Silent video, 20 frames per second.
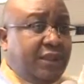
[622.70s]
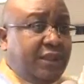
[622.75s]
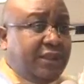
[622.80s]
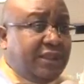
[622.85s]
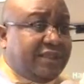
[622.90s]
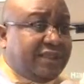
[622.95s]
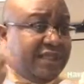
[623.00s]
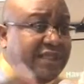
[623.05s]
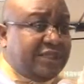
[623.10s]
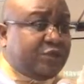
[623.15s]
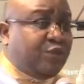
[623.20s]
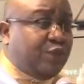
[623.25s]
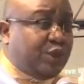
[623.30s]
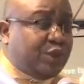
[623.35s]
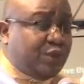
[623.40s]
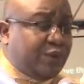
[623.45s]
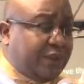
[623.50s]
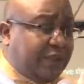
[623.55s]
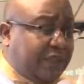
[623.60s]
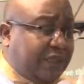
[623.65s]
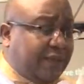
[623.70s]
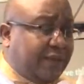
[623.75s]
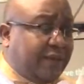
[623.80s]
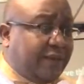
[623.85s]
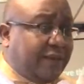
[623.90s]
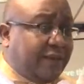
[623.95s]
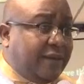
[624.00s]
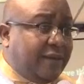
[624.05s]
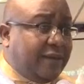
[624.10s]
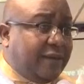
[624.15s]
the things we do
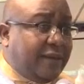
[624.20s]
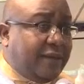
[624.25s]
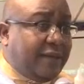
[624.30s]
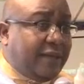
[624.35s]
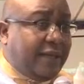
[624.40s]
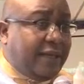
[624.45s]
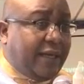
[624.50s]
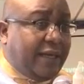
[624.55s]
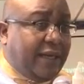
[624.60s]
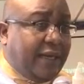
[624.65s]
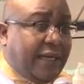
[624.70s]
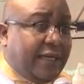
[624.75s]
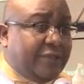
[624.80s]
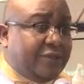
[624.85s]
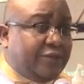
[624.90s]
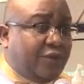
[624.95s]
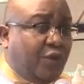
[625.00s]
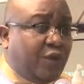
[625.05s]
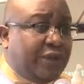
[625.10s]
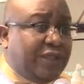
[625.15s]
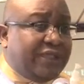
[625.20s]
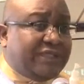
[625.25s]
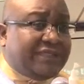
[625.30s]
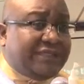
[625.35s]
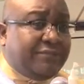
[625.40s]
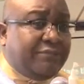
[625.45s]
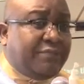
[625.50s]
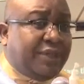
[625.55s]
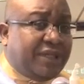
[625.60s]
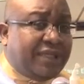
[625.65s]
here are only
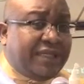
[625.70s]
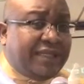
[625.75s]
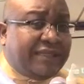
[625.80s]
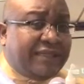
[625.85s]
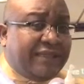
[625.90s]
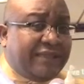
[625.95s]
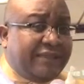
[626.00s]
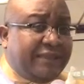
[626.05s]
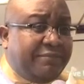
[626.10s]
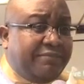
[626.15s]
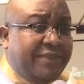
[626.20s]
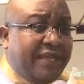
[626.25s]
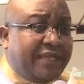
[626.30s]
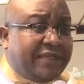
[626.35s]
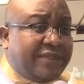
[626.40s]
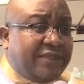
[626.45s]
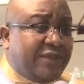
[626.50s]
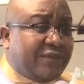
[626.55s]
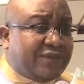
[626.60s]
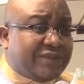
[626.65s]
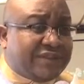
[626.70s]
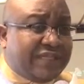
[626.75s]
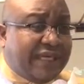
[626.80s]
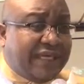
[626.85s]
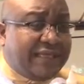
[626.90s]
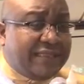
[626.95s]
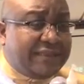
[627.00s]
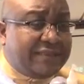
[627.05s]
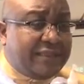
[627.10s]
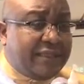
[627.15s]
symbolic, that they make no
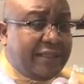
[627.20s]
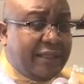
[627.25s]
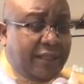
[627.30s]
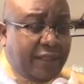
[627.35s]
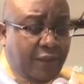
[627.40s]
sense.